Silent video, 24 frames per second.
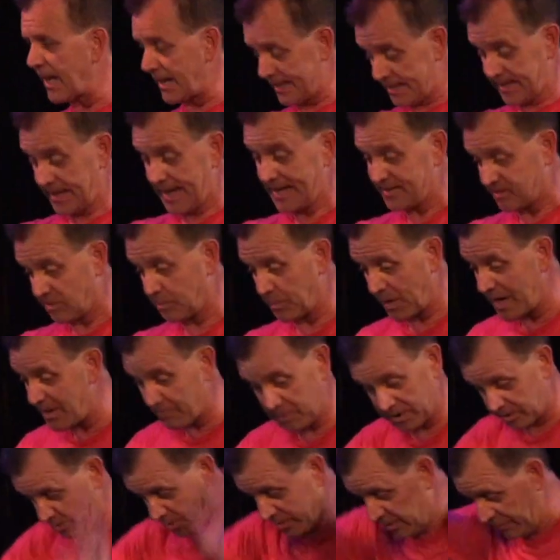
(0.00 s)
And as a
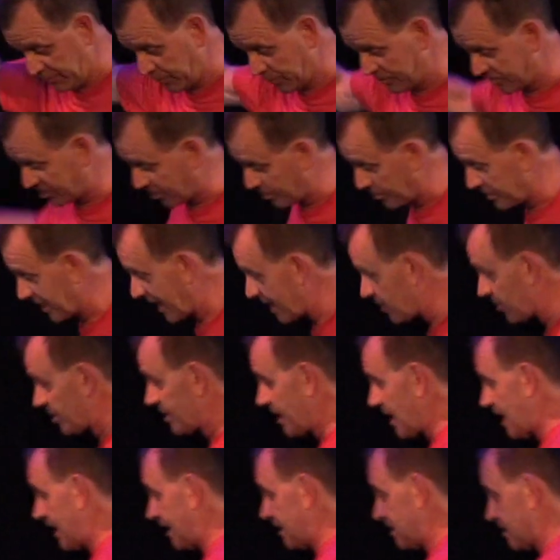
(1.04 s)
baby, you're in for some
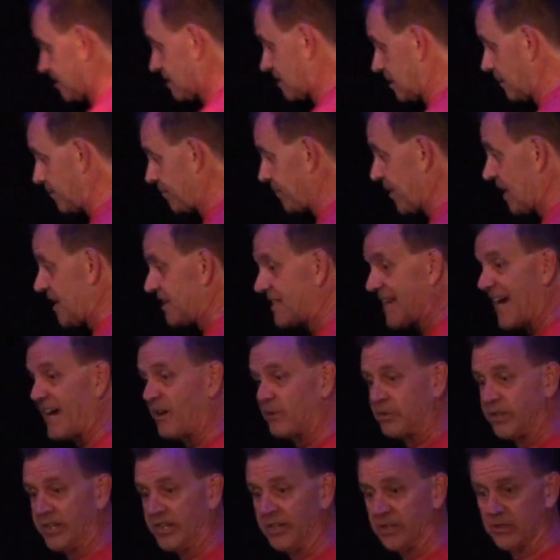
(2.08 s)
down days, some
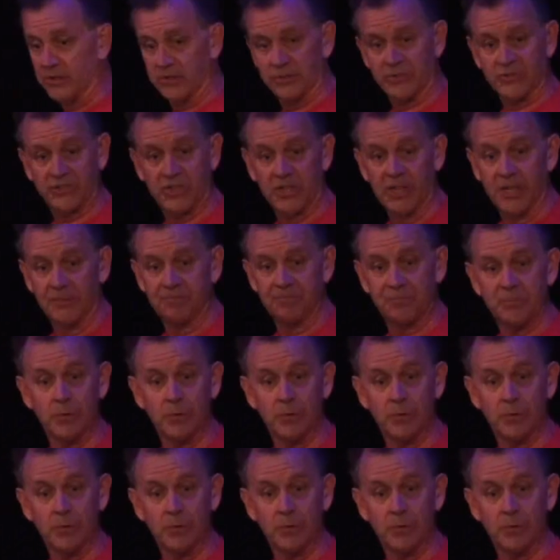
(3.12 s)
down years,